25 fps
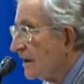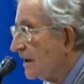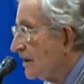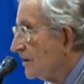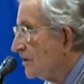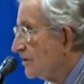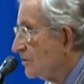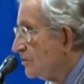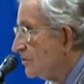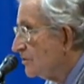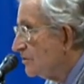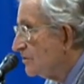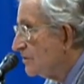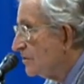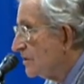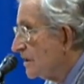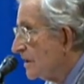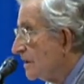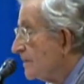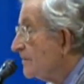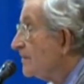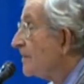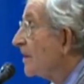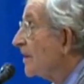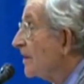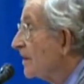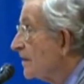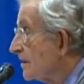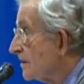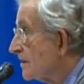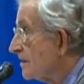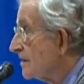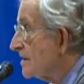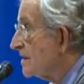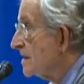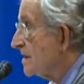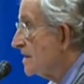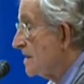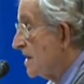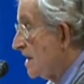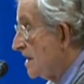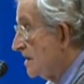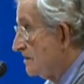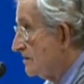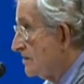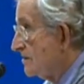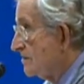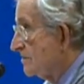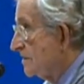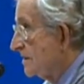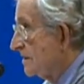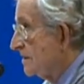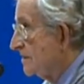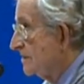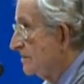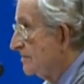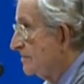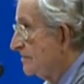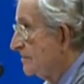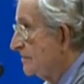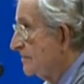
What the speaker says: who heard the announcement